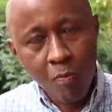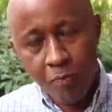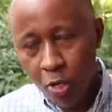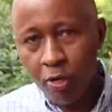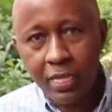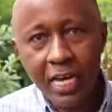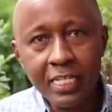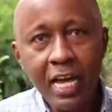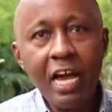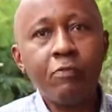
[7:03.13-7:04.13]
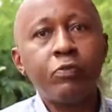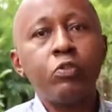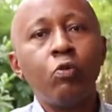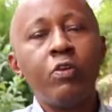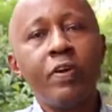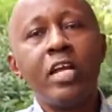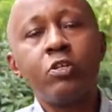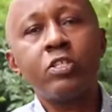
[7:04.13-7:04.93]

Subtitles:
Beyond that, I have sold financial